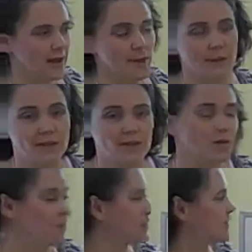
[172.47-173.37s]
But what I
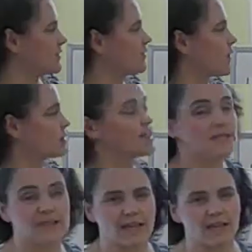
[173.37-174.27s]
want to focus on
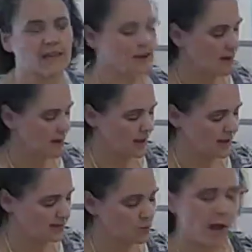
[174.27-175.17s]
today
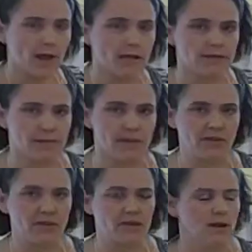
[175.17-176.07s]
is why use the
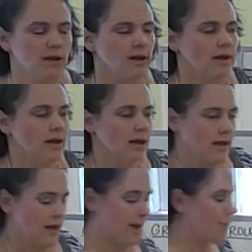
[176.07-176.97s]
method.
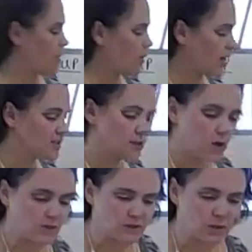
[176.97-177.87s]
When I started
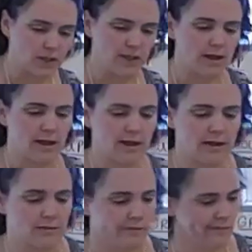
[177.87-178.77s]
homeschooling
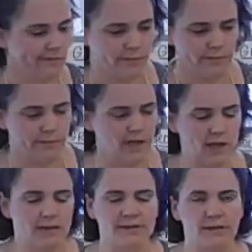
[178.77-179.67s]
many
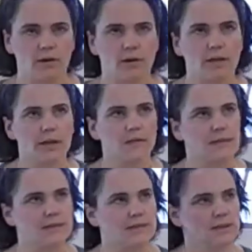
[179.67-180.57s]
years ago, I think it
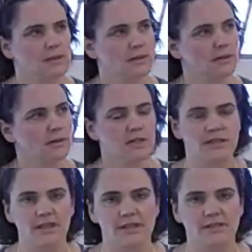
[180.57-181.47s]
was 13 years